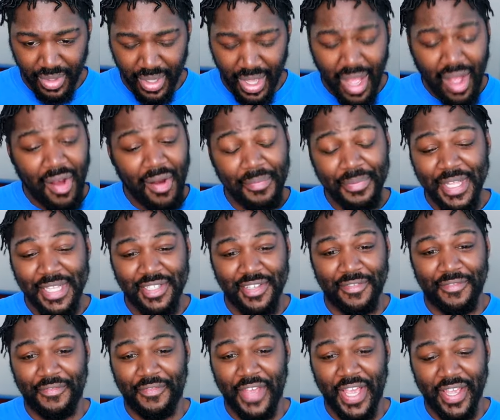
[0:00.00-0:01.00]
I hope that's
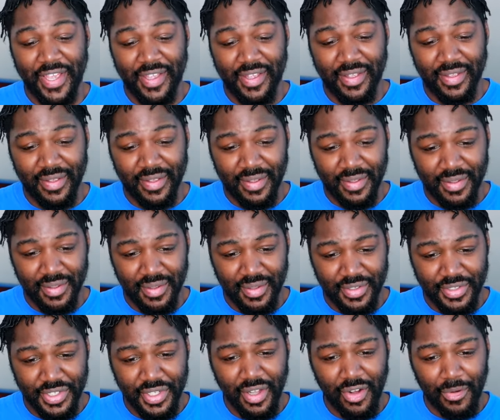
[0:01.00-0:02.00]
a fake.
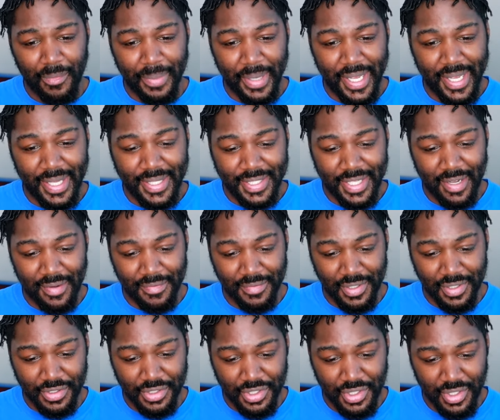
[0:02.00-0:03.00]
She gonna pass out
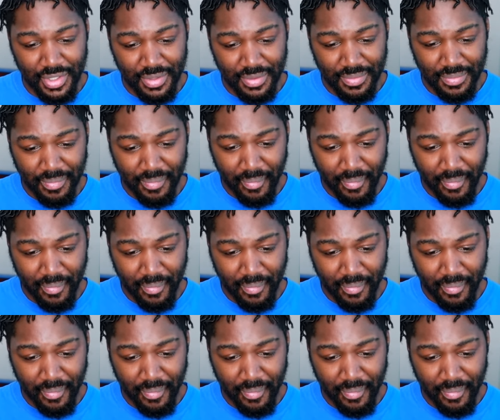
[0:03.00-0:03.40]
from this shit.